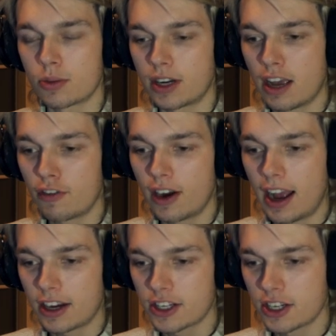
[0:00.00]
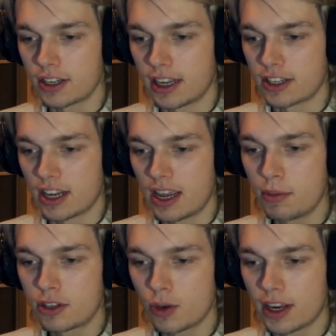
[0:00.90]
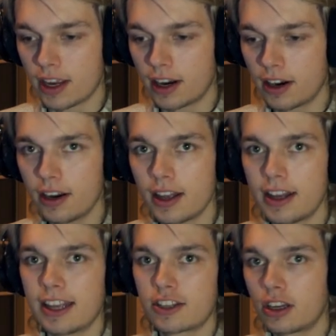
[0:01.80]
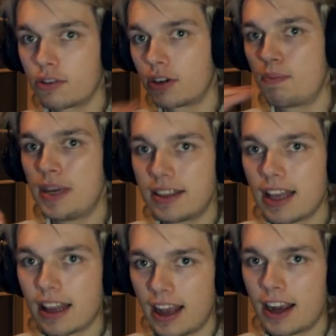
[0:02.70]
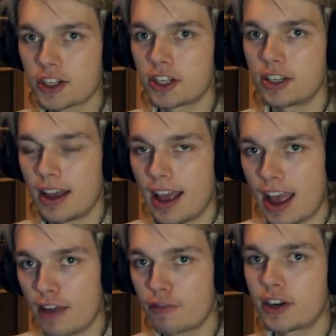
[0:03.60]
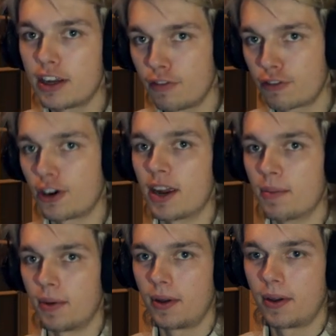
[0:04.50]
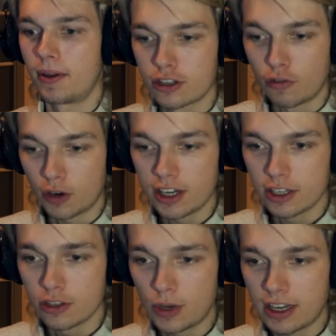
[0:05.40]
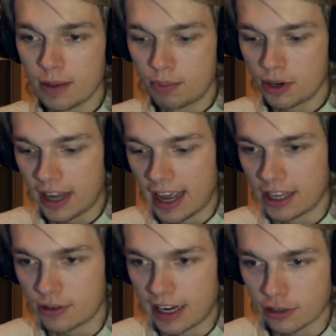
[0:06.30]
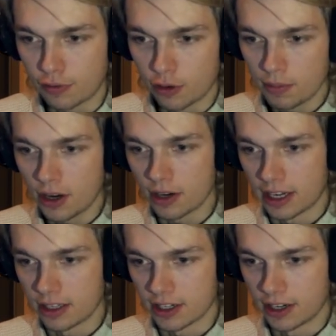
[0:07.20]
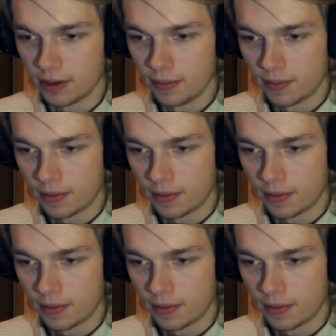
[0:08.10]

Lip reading: is whatever action is in between here, it's going to repeat that action every frame. So for instance, we can put a transform node into here